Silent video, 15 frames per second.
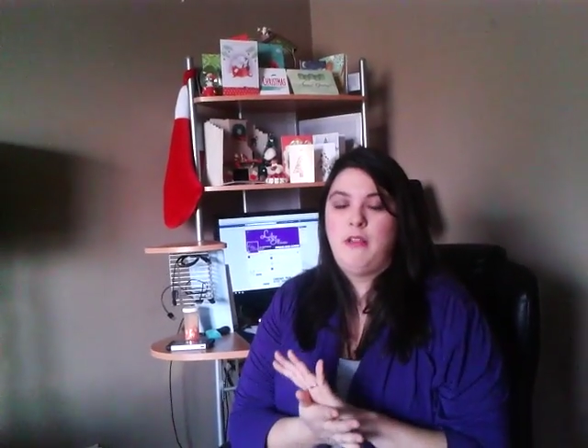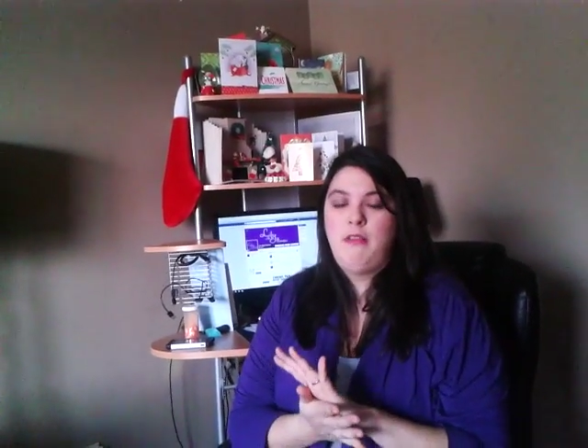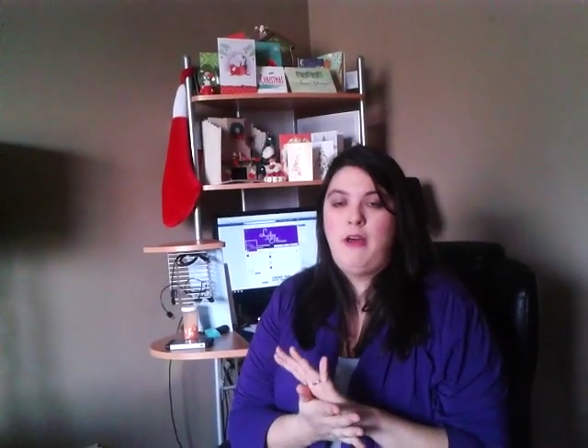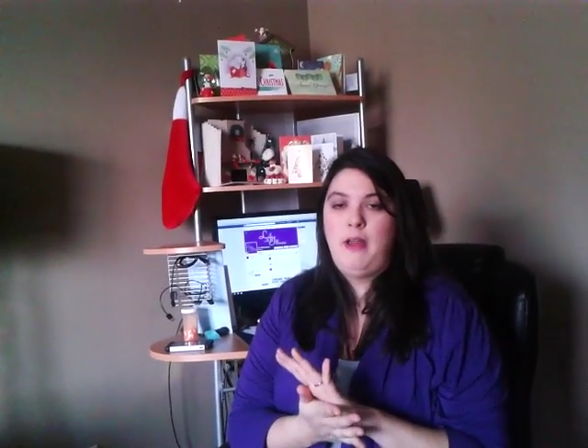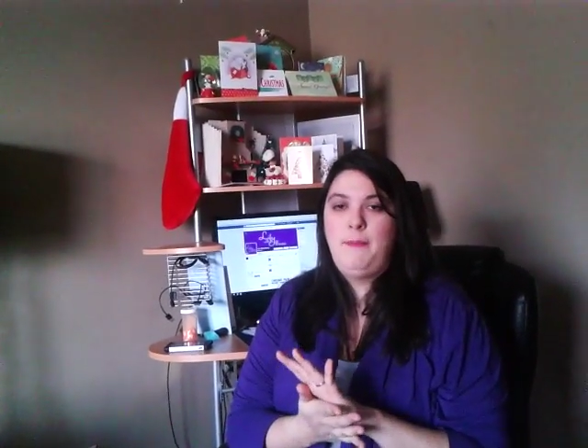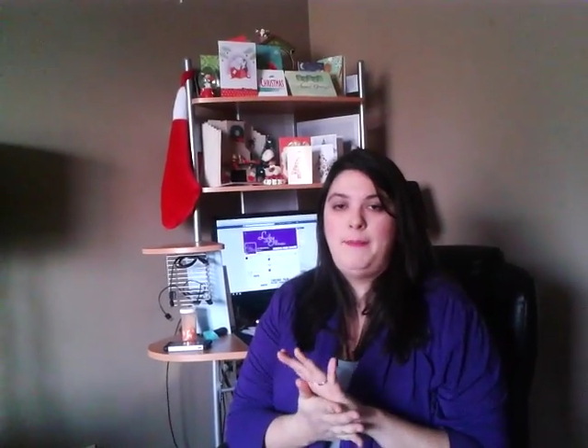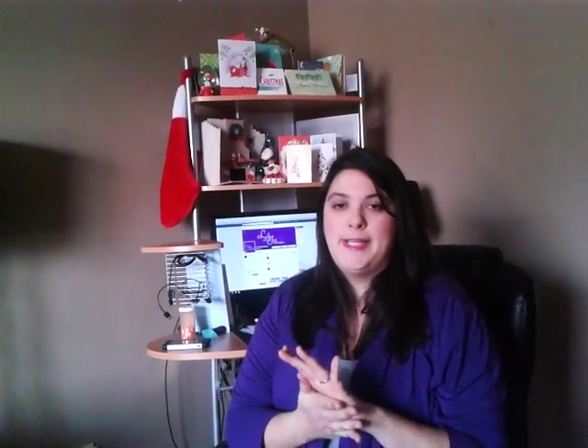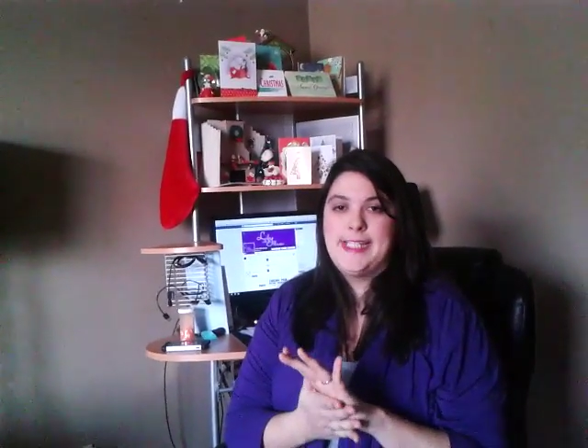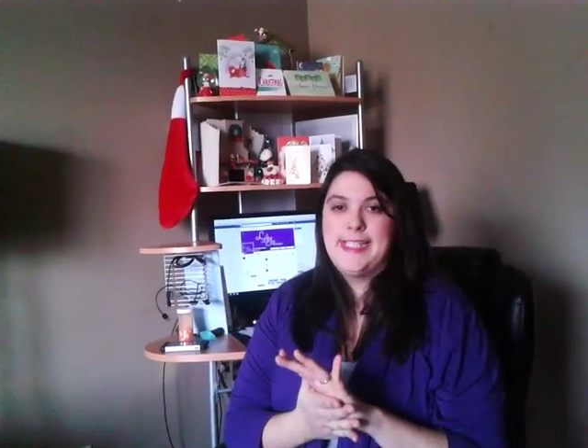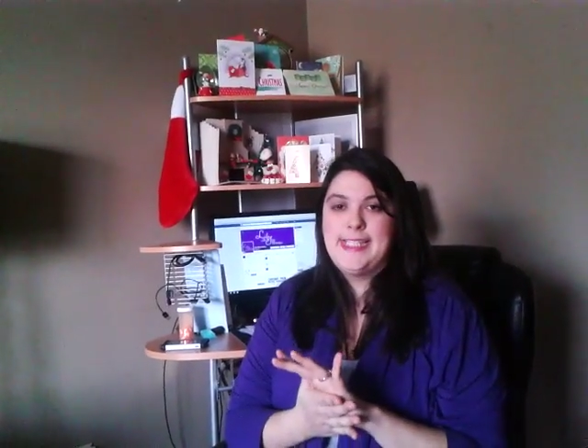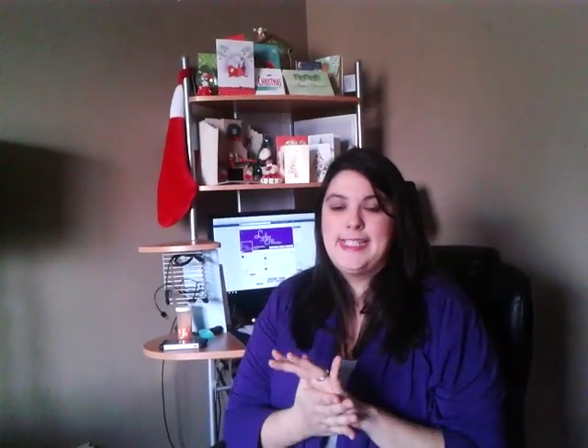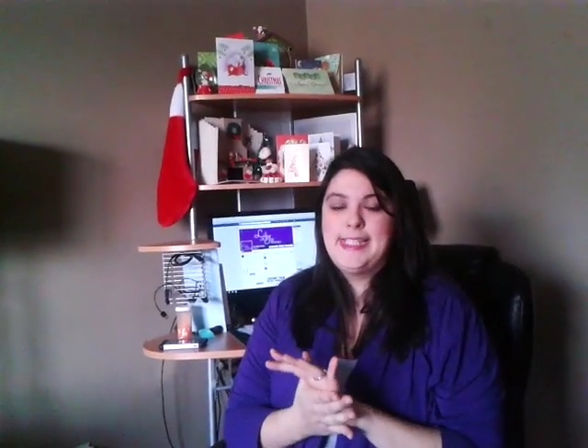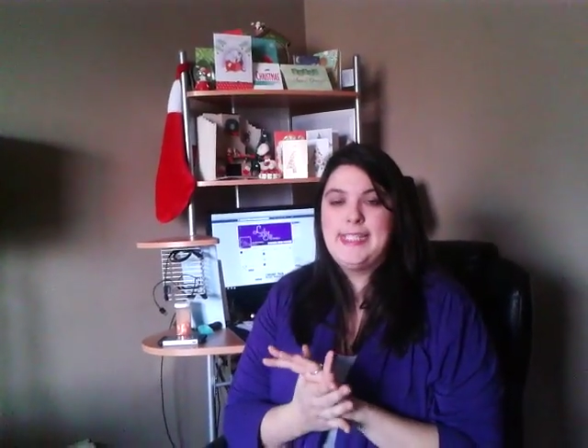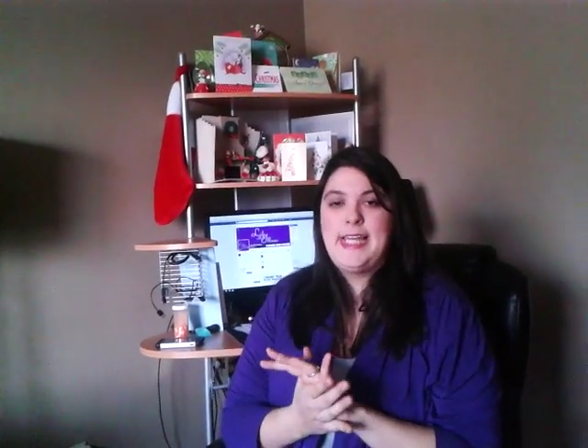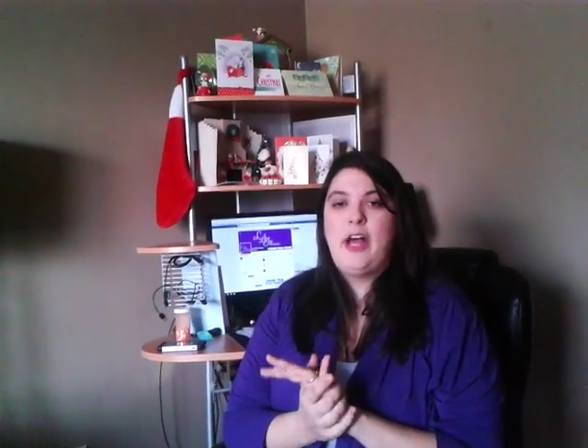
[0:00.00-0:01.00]
A lot of
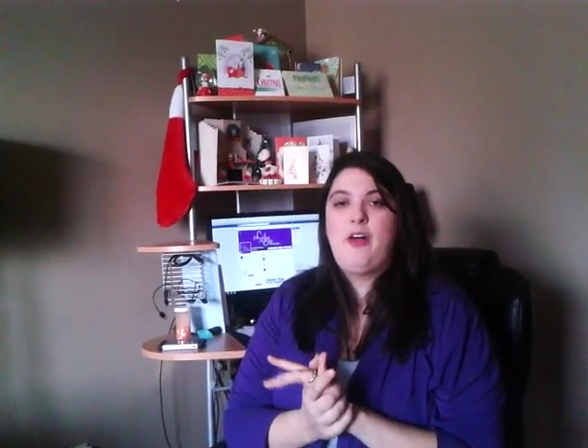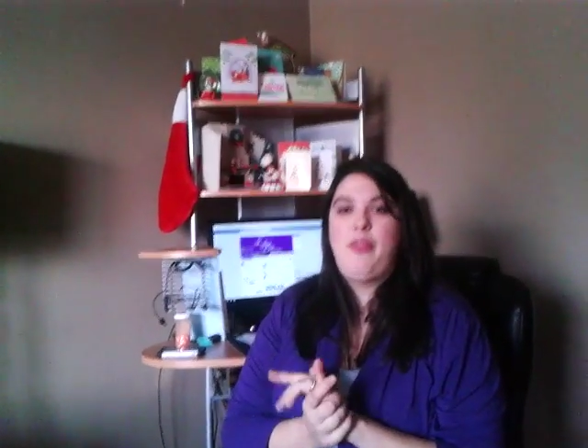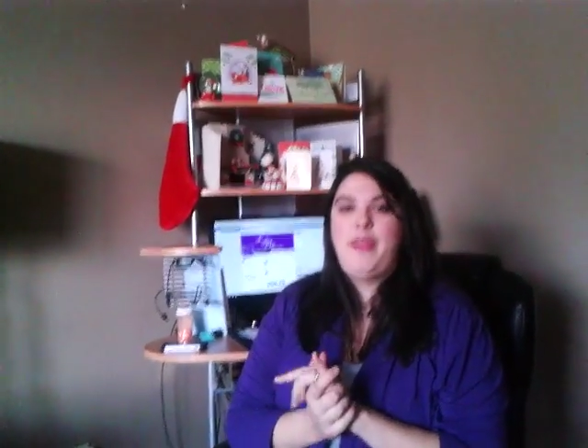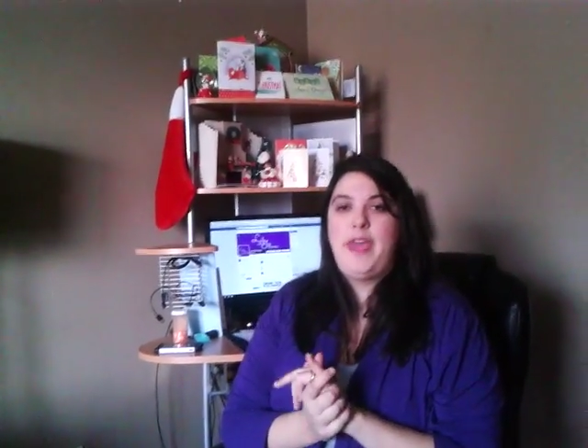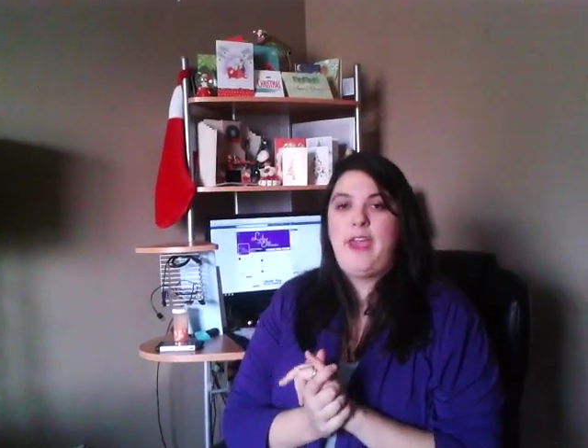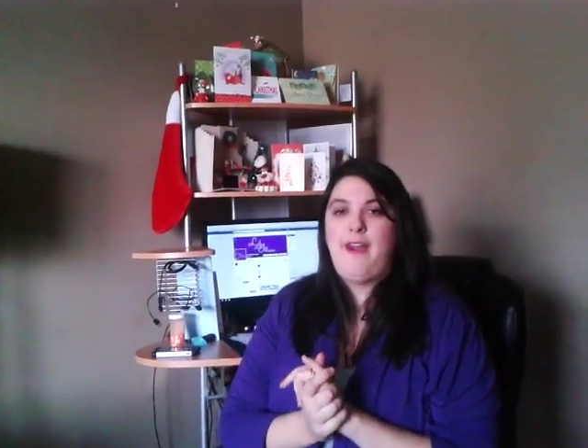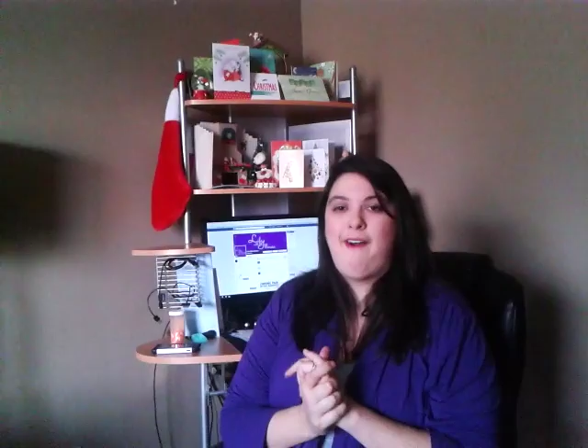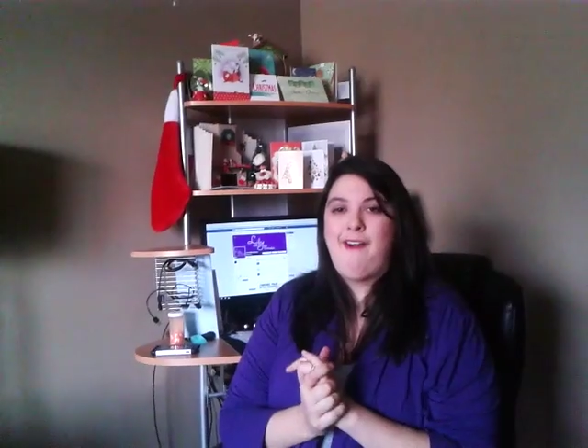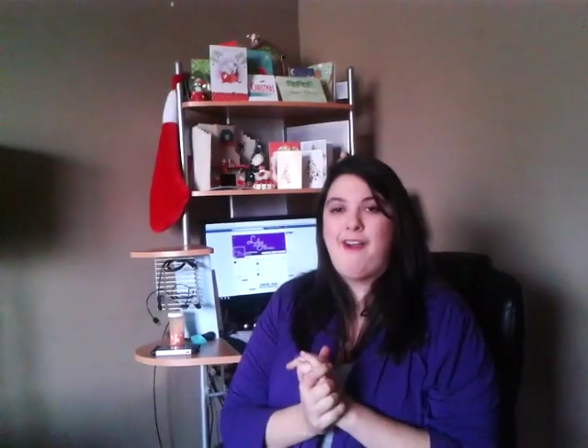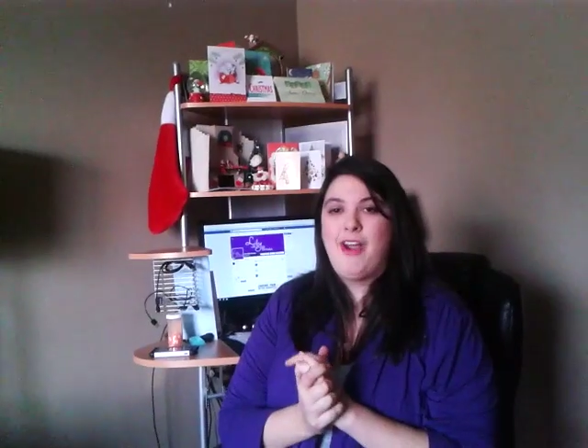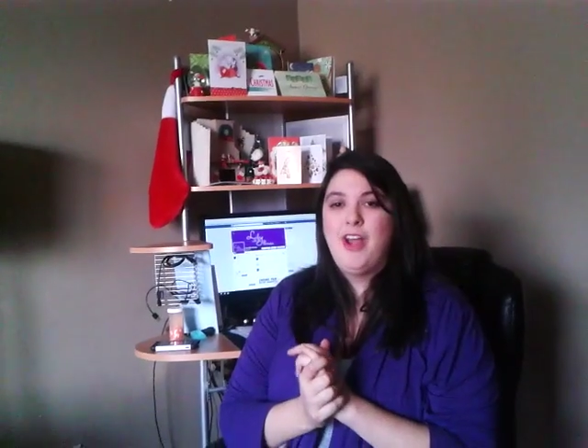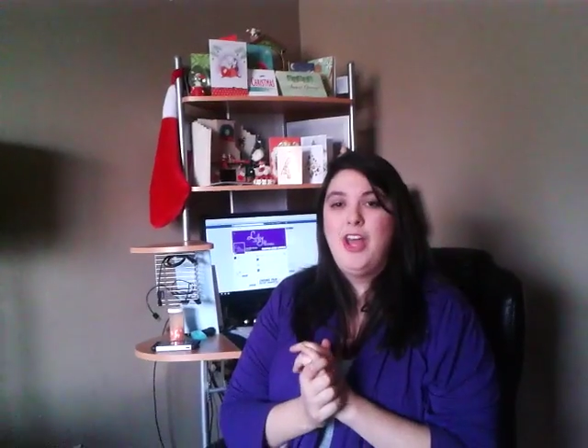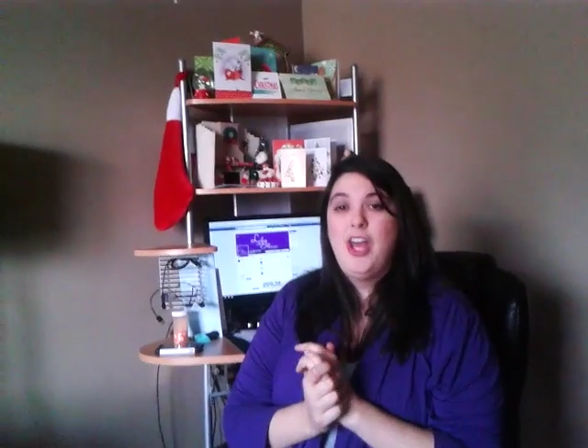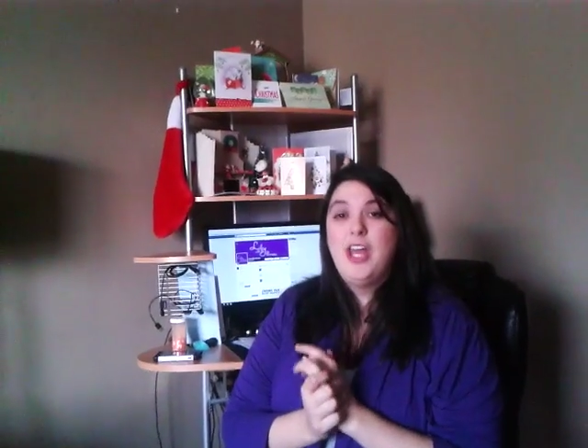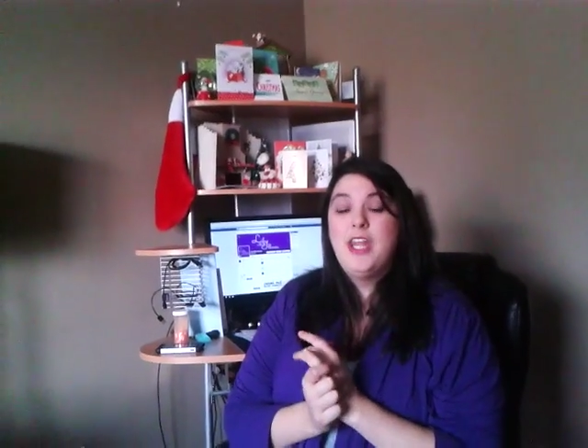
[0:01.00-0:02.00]
businesses now, they are